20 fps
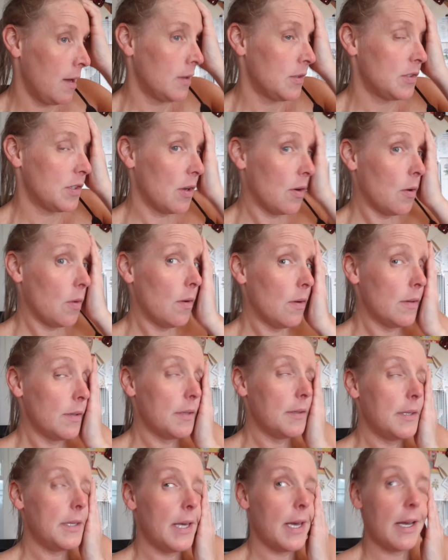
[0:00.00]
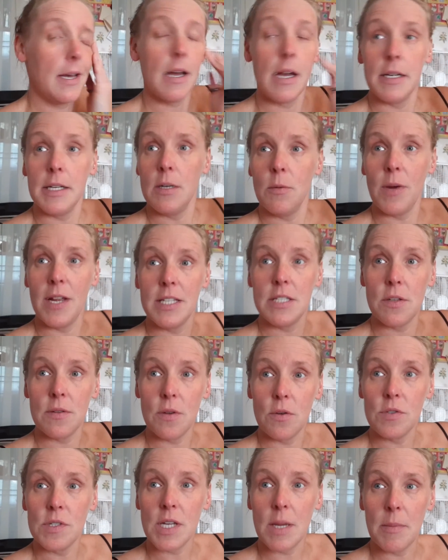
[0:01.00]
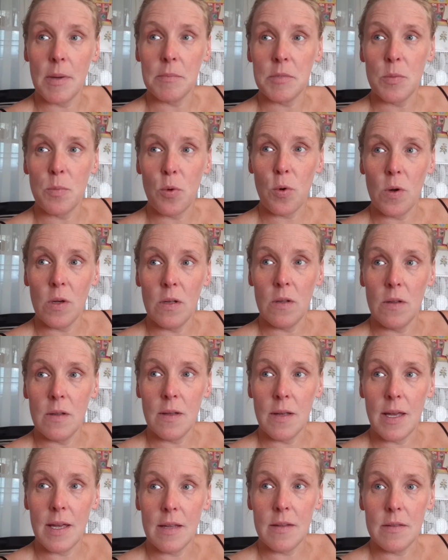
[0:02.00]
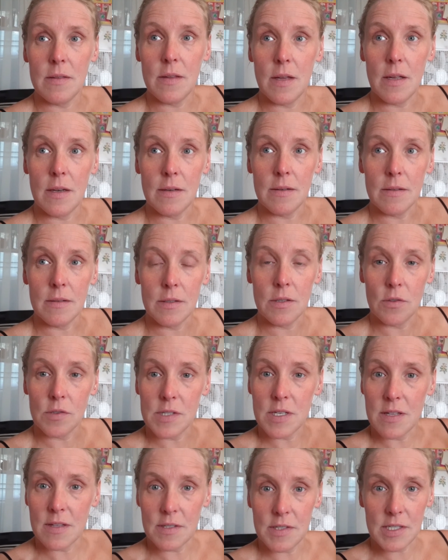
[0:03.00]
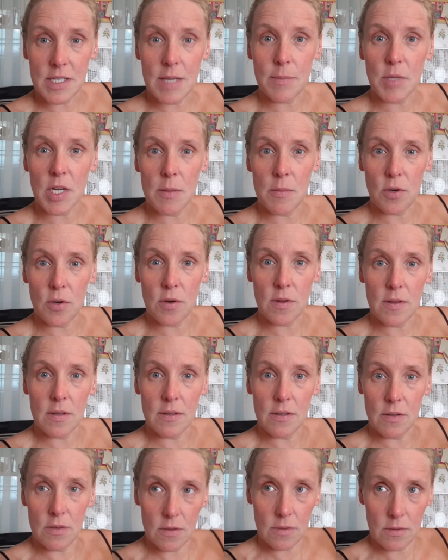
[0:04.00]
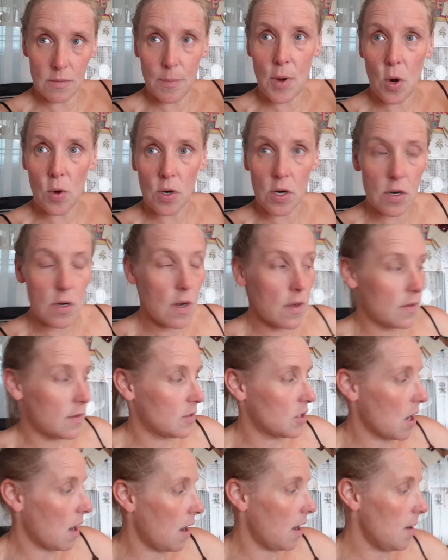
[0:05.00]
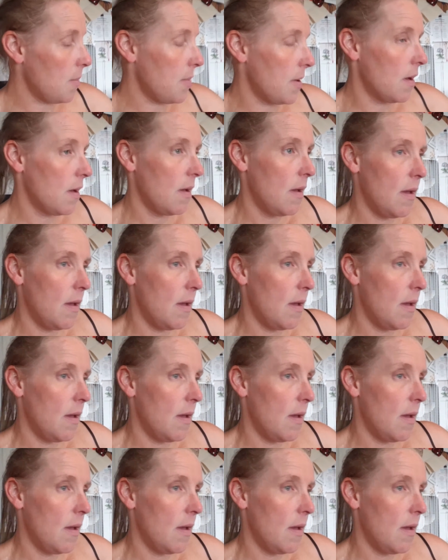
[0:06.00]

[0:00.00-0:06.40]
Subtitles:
So yeah, I need to wait till those come up to boil, and then you'll see the steam come out of the little poker on top.